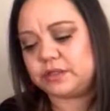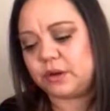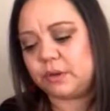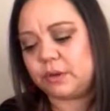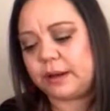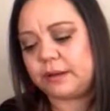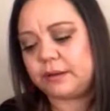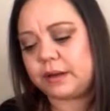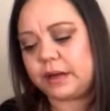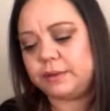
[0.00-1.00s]
So
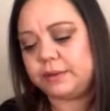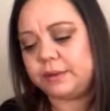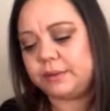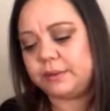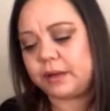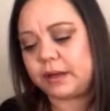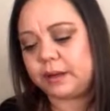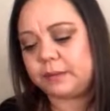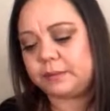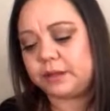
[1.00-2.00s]
I would
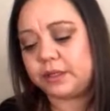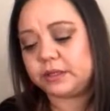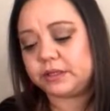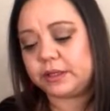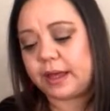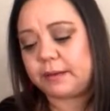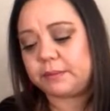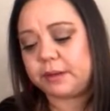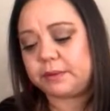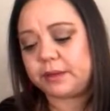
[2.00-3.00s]
look into that,
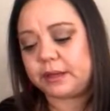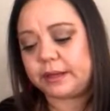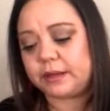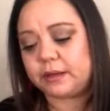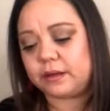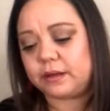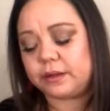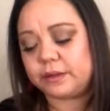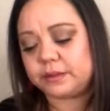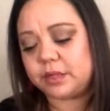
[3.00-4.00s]
maybe like
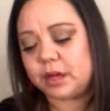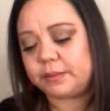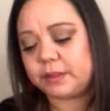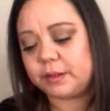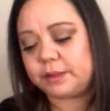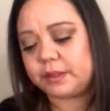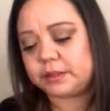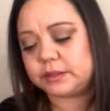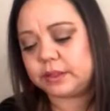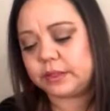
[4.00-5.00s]
go into Hobby
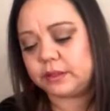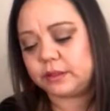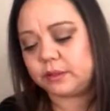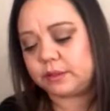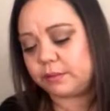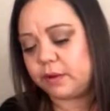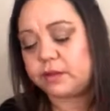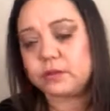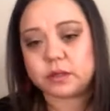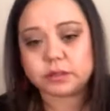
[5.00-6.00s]
Lobby and look where the
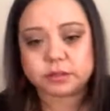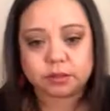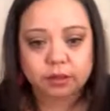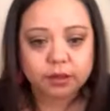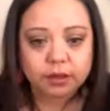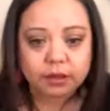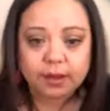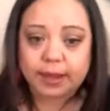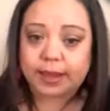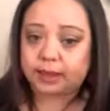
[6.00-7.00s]
model cars are.
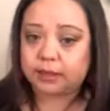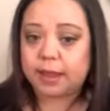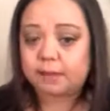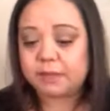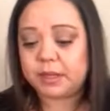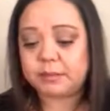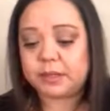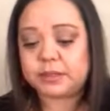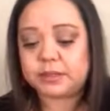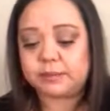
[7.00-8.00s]
And that may
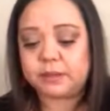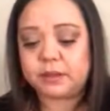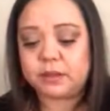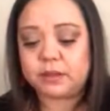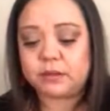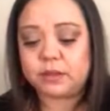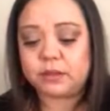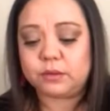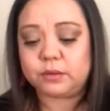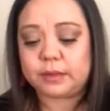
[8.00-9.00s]
be something that you can
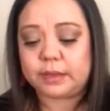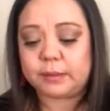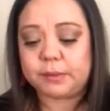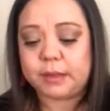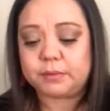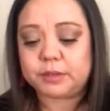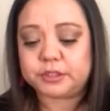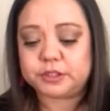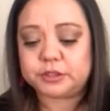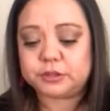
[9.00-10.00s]
do with like a
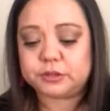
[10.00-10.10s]
paintbrush.